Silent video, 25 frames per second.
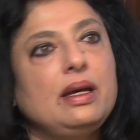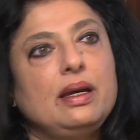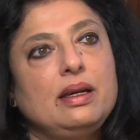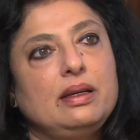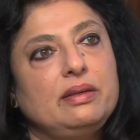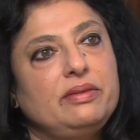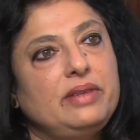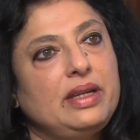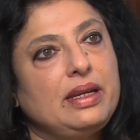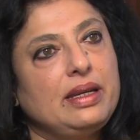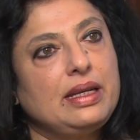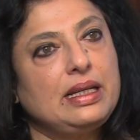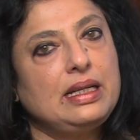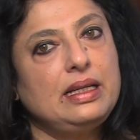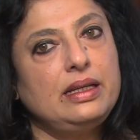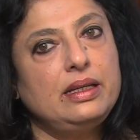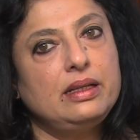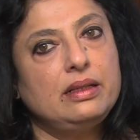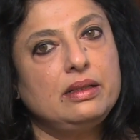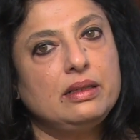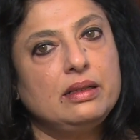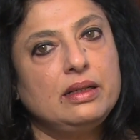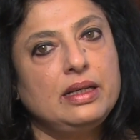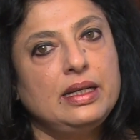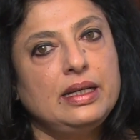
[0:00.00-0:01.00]
I are very
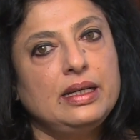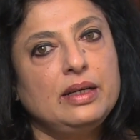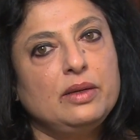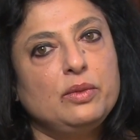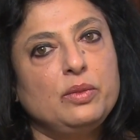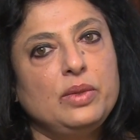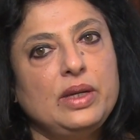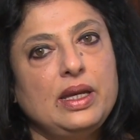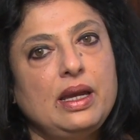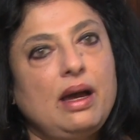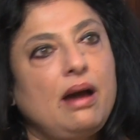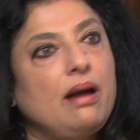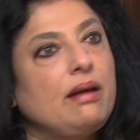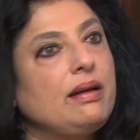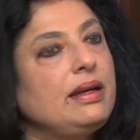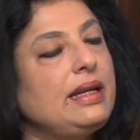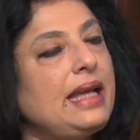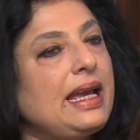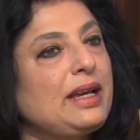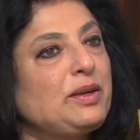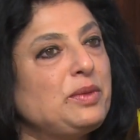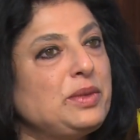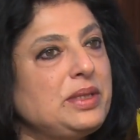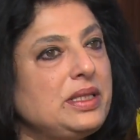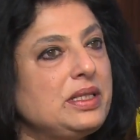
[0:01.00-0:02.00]
clear. We are an
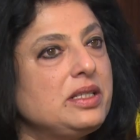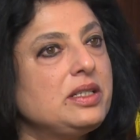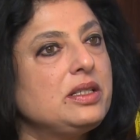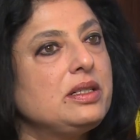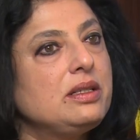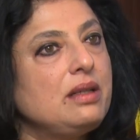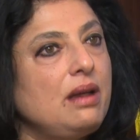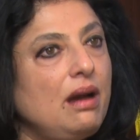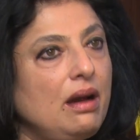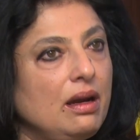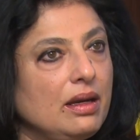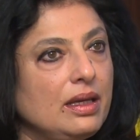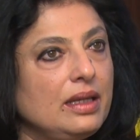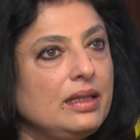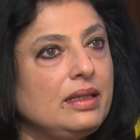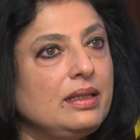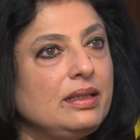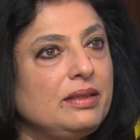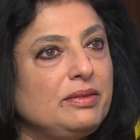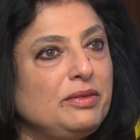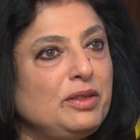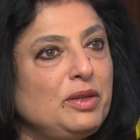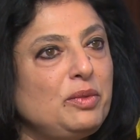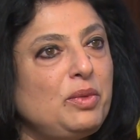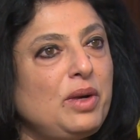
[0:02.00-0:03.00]
acquisition target
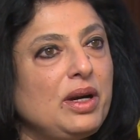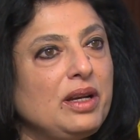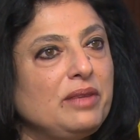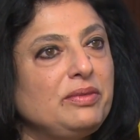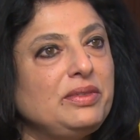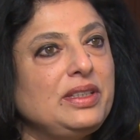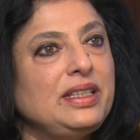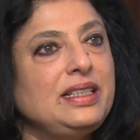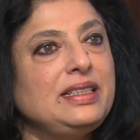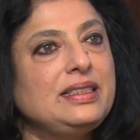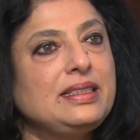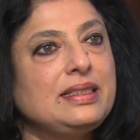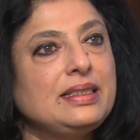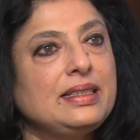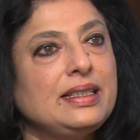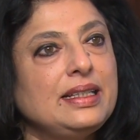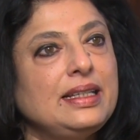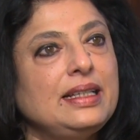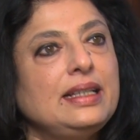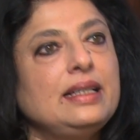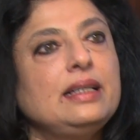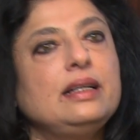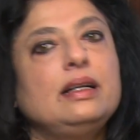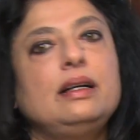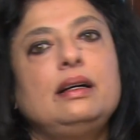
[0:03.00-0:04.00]
for one of these
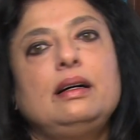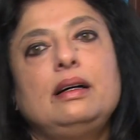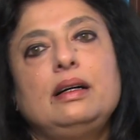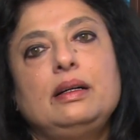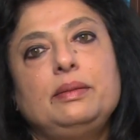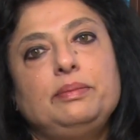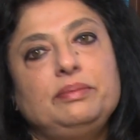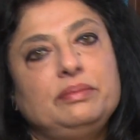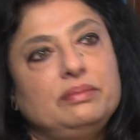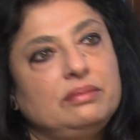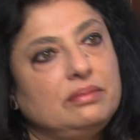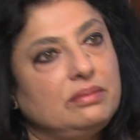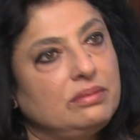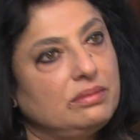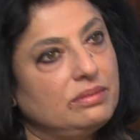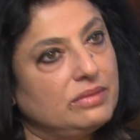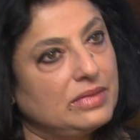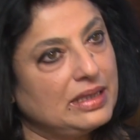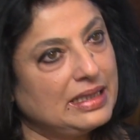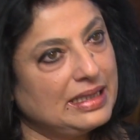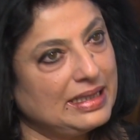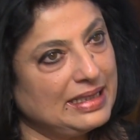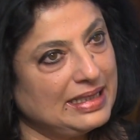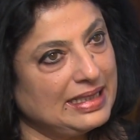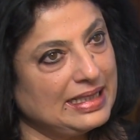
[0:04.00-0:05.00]

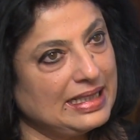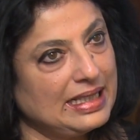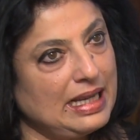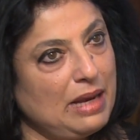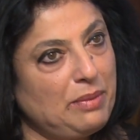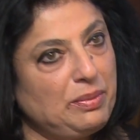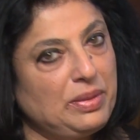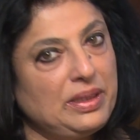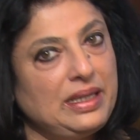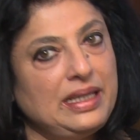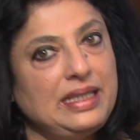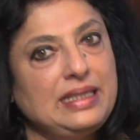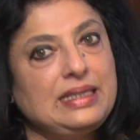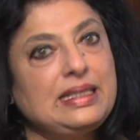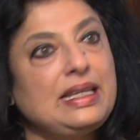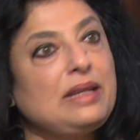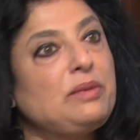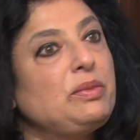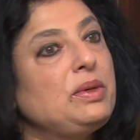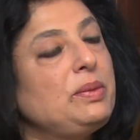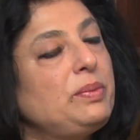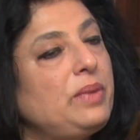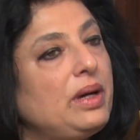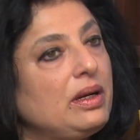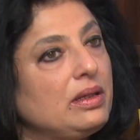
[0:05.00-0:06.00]
companies
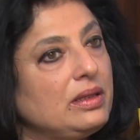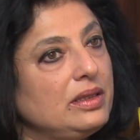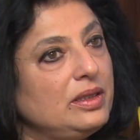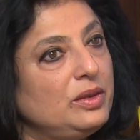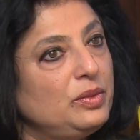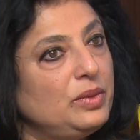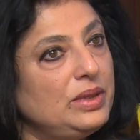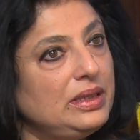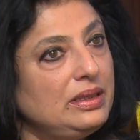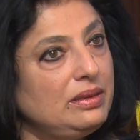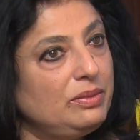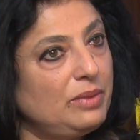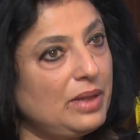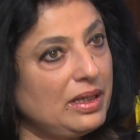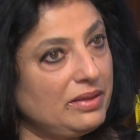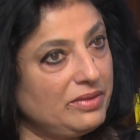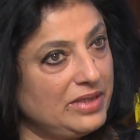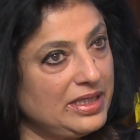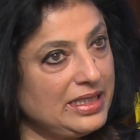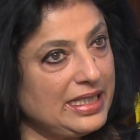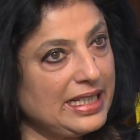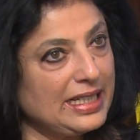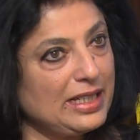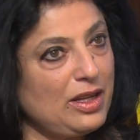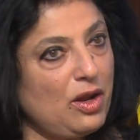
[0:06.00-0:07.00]
that we partner with, one of
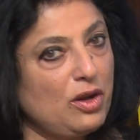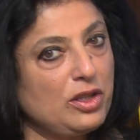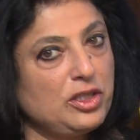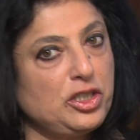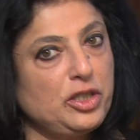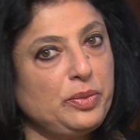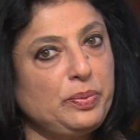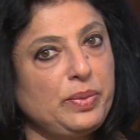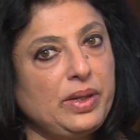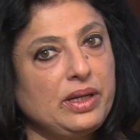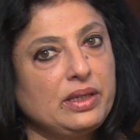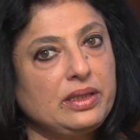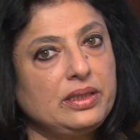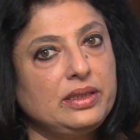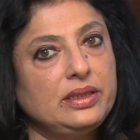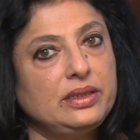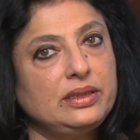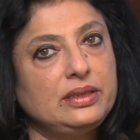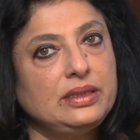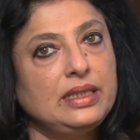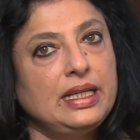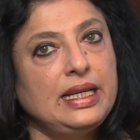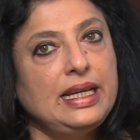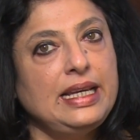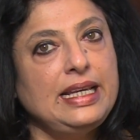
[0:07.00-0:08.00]
the technology
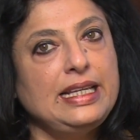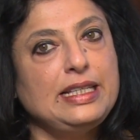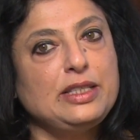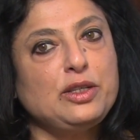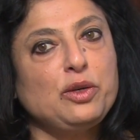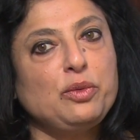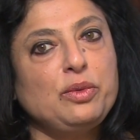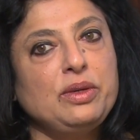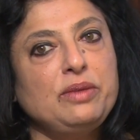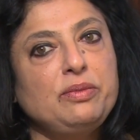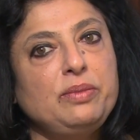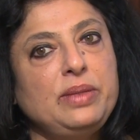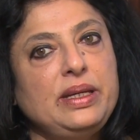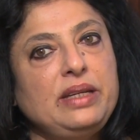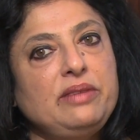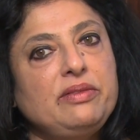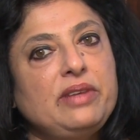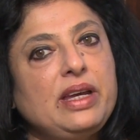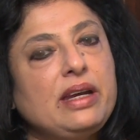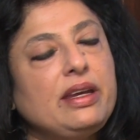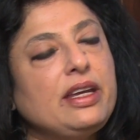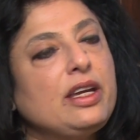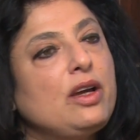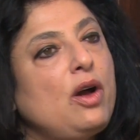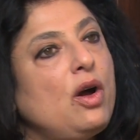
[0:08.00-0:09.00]
partners. So we've been
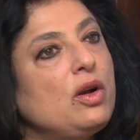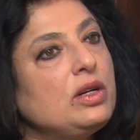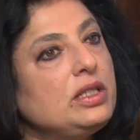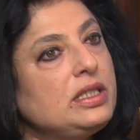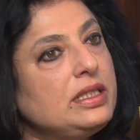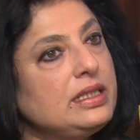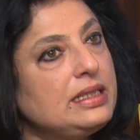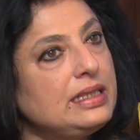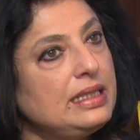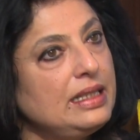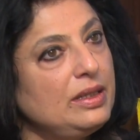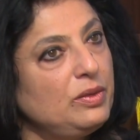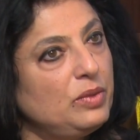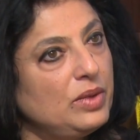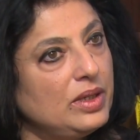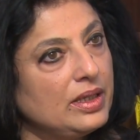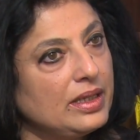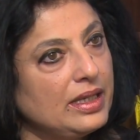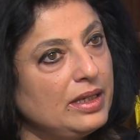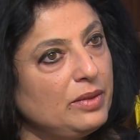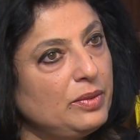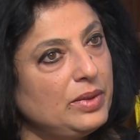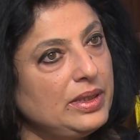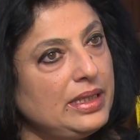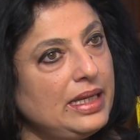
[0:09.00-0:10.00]
very consciously
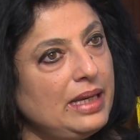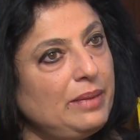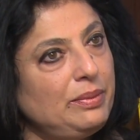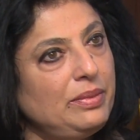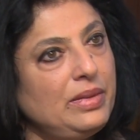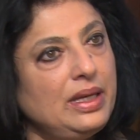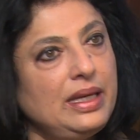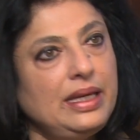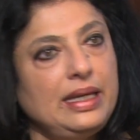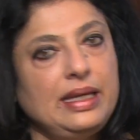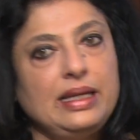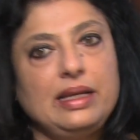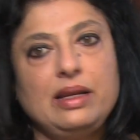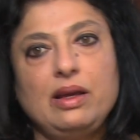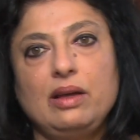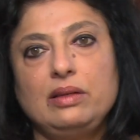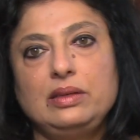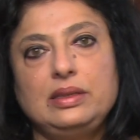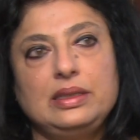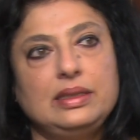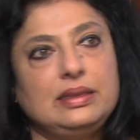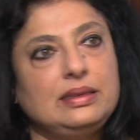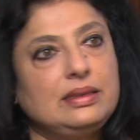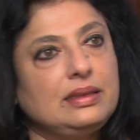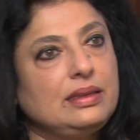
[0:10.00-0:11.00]
working with them,
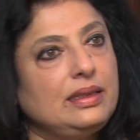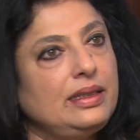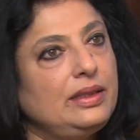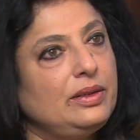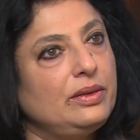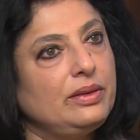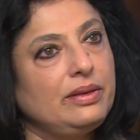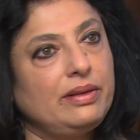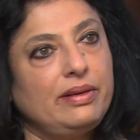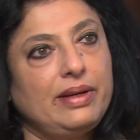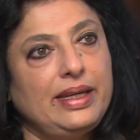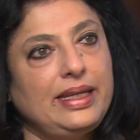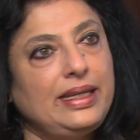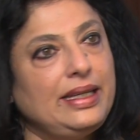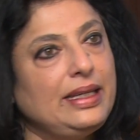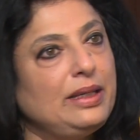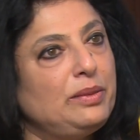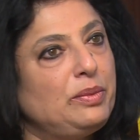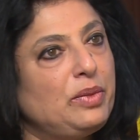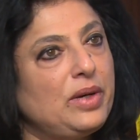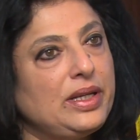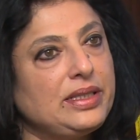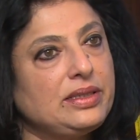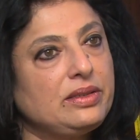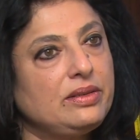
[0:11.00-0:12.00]
not just, you know, creating a
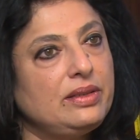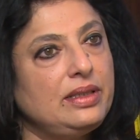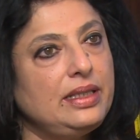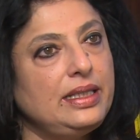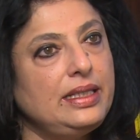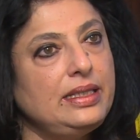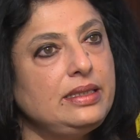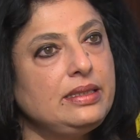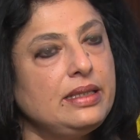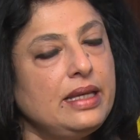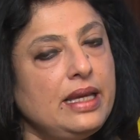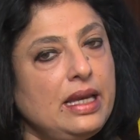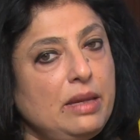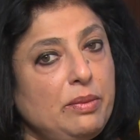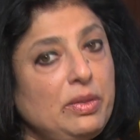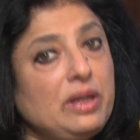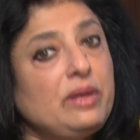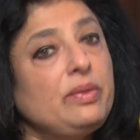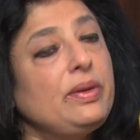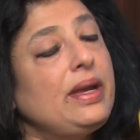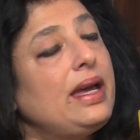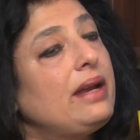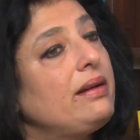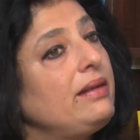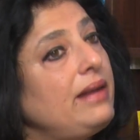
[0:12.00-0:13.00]
press release,
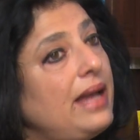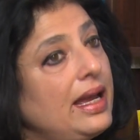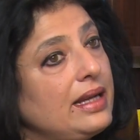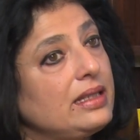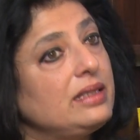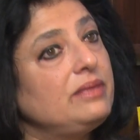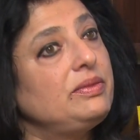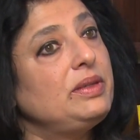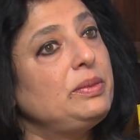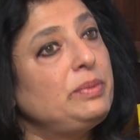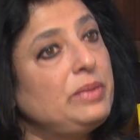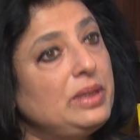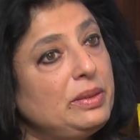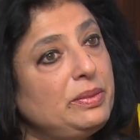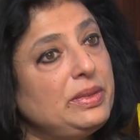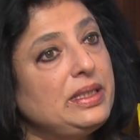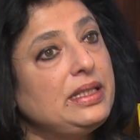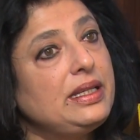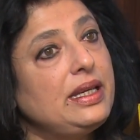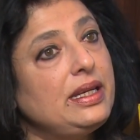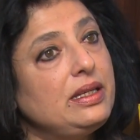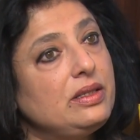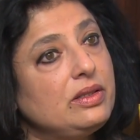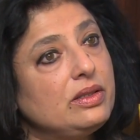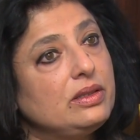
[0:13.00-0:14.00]
but we are in active
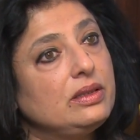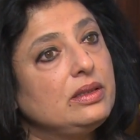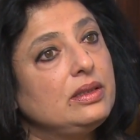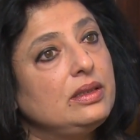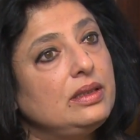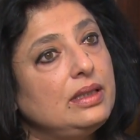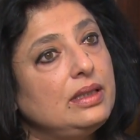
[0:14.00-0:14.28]
implementation.